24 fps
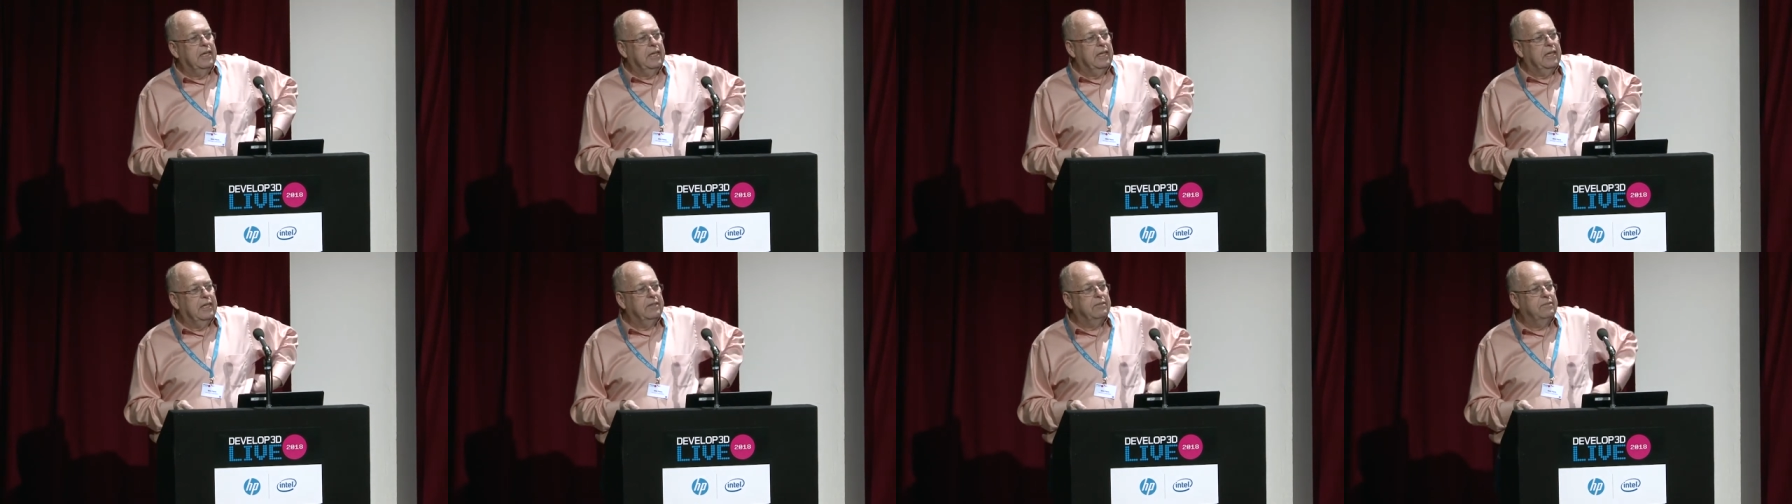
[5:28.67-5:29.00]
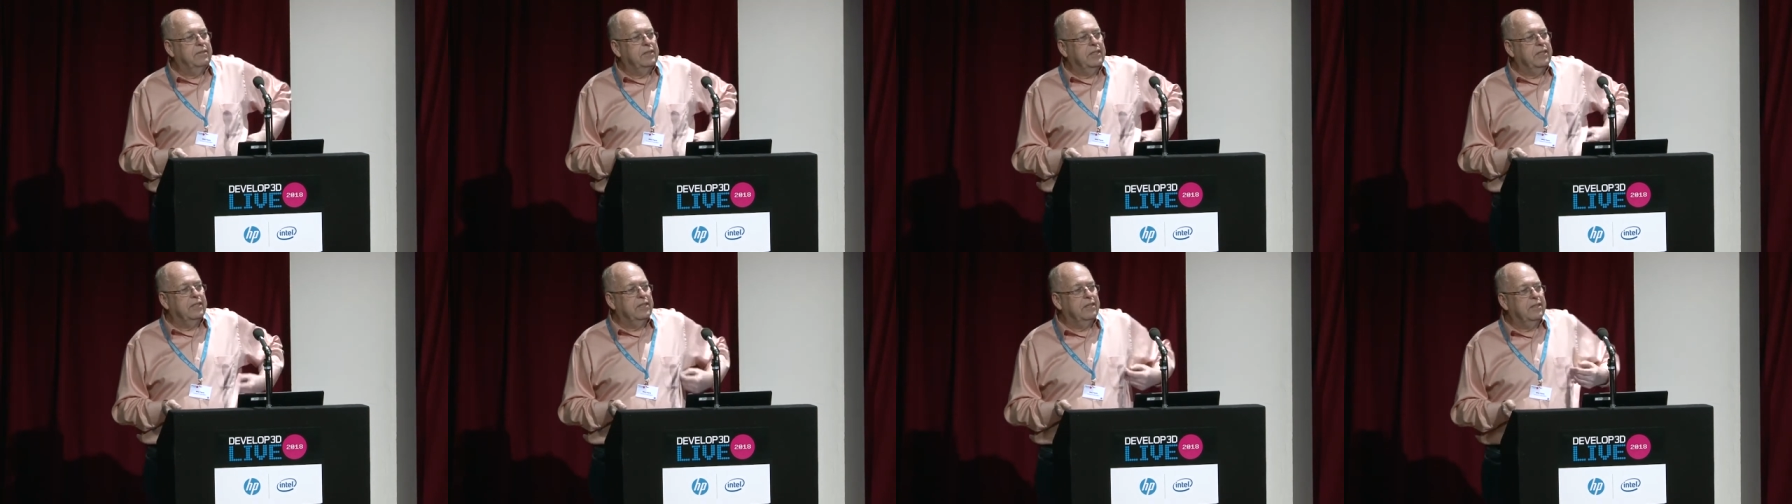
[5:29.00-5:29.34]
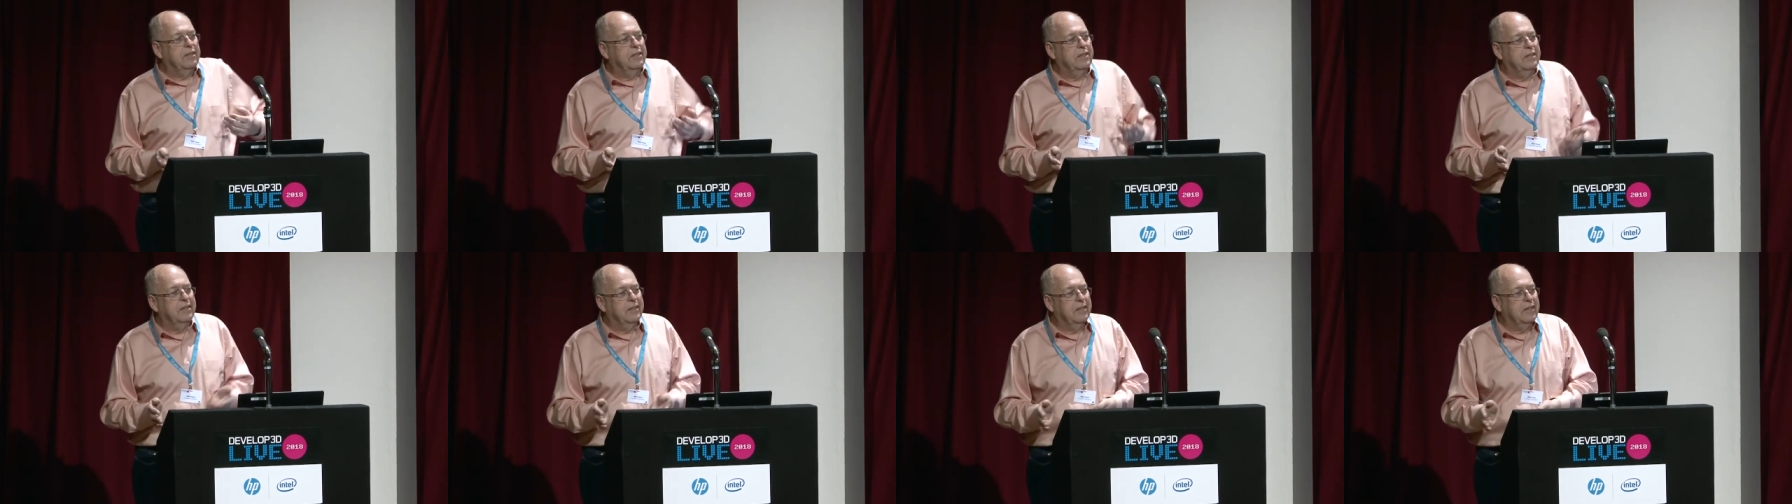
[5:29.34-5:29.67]
the
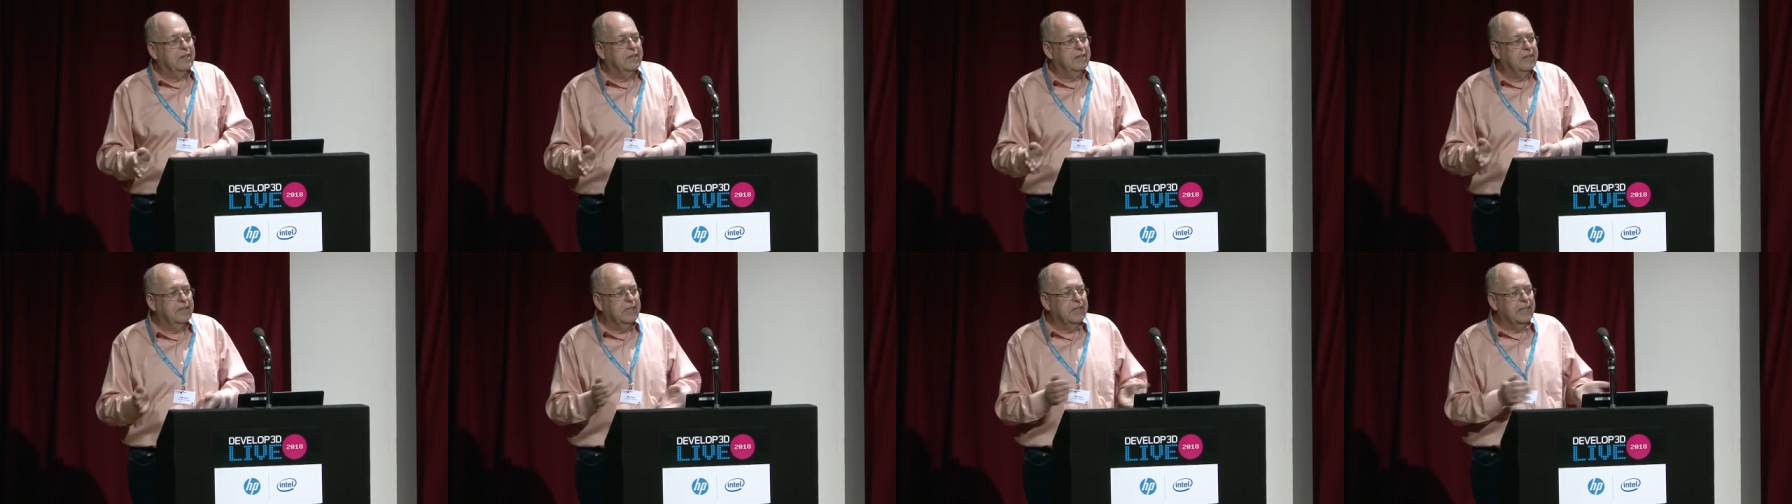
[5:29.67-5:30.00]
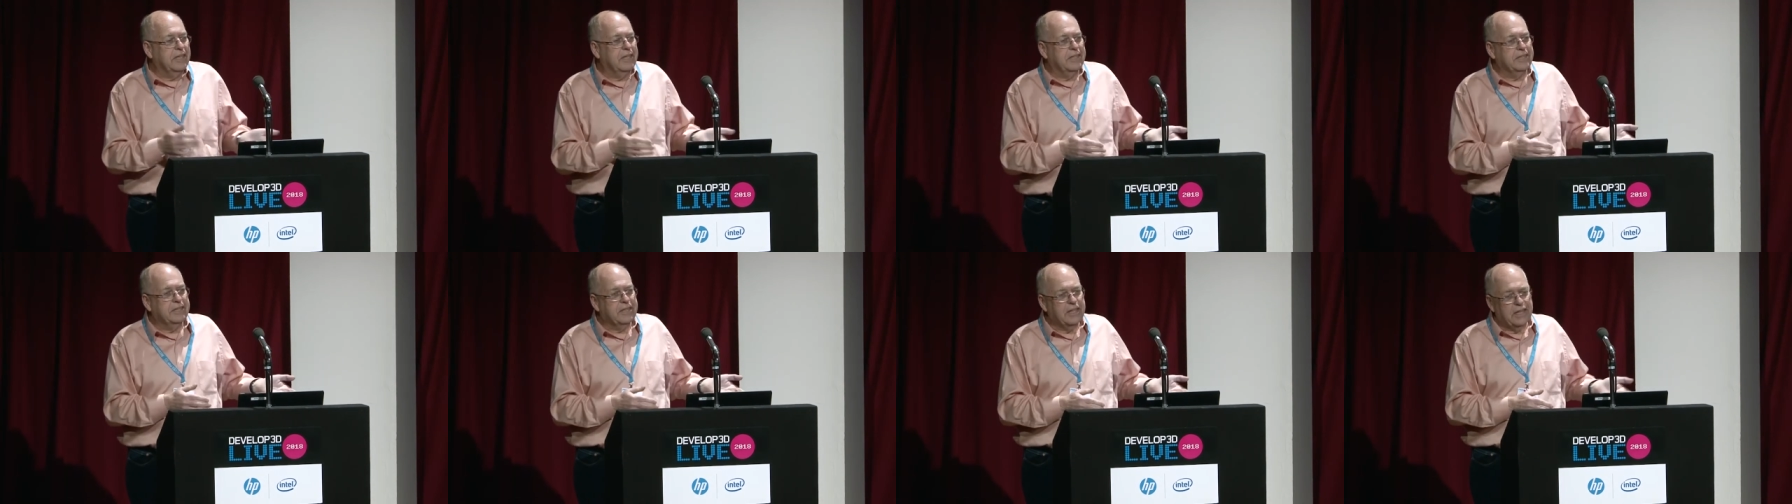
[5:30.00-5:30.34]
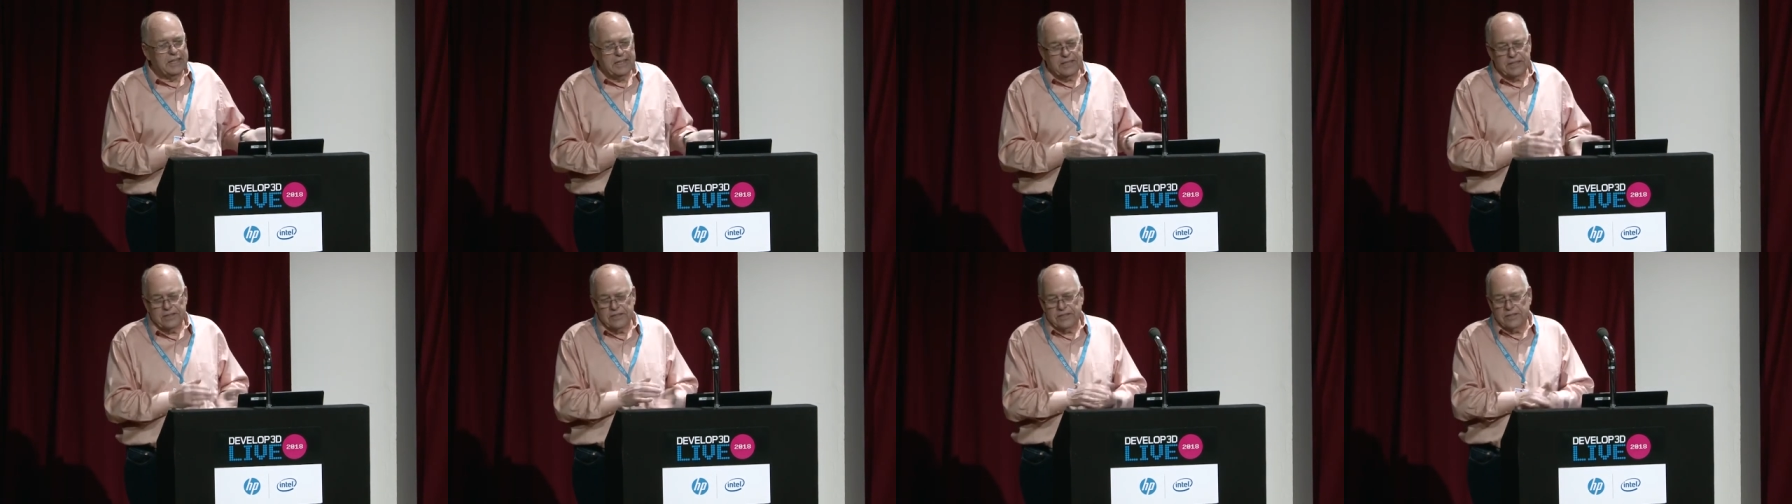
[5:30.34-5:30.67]
earlier
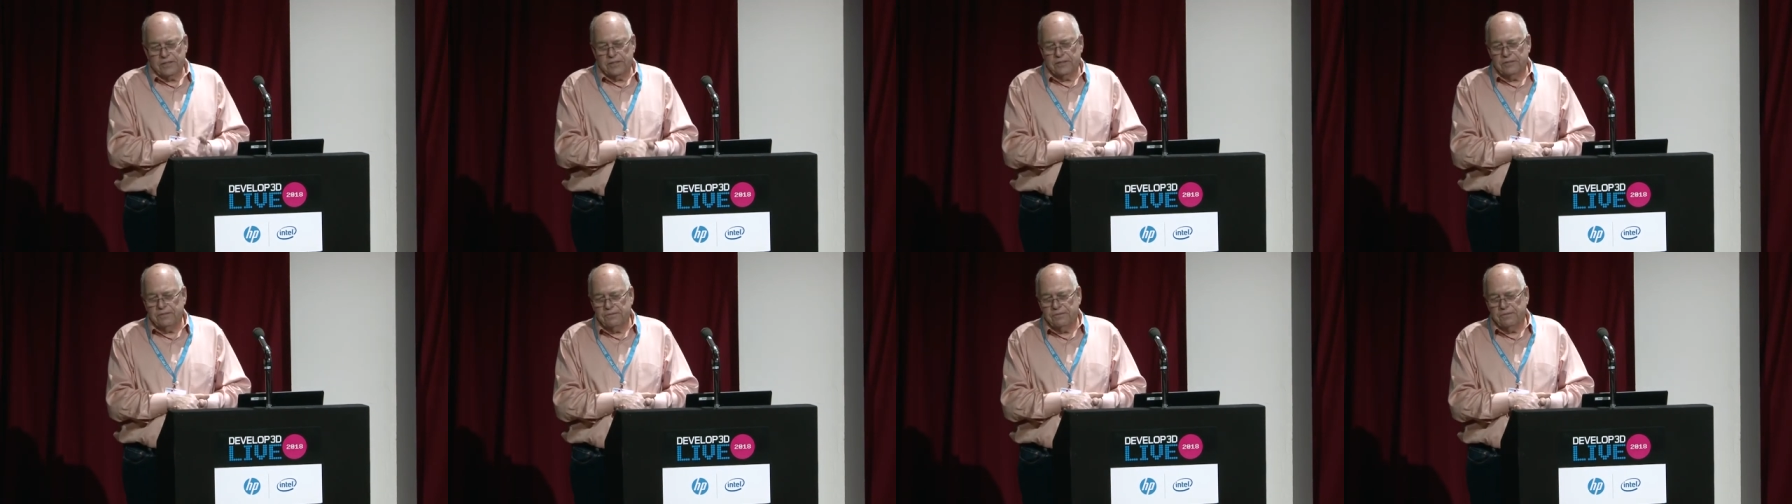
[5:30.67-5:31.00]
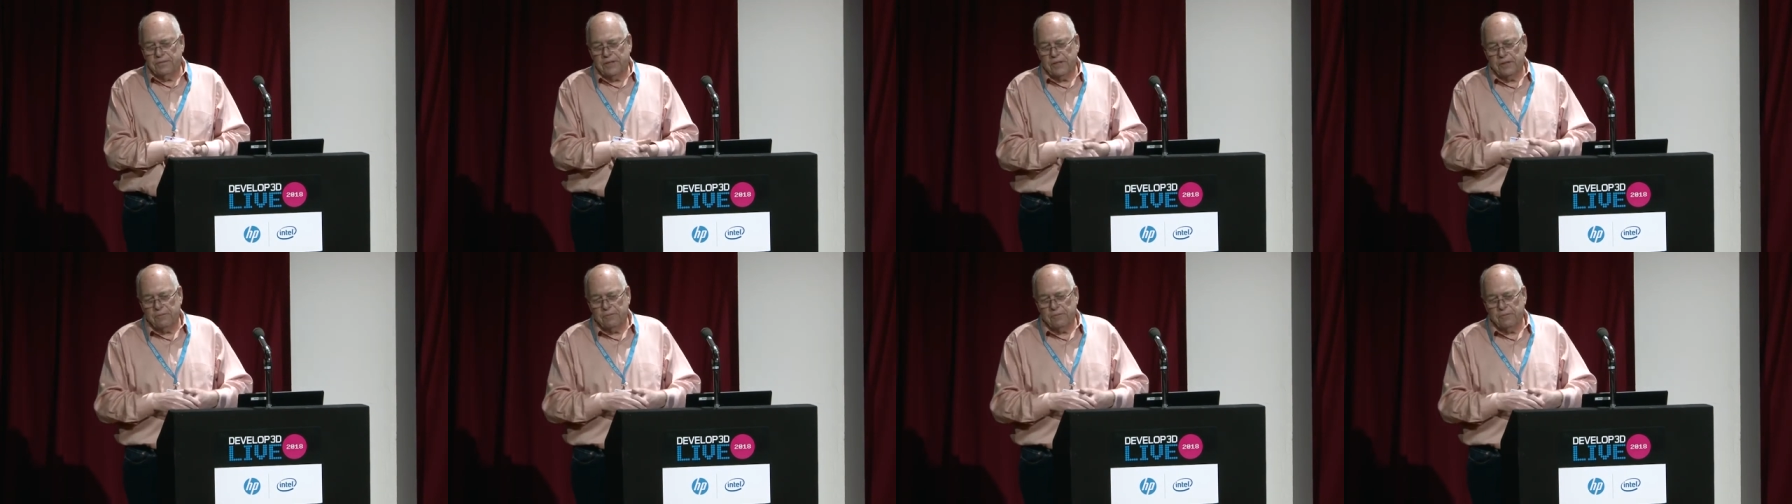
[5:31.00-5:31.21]
days of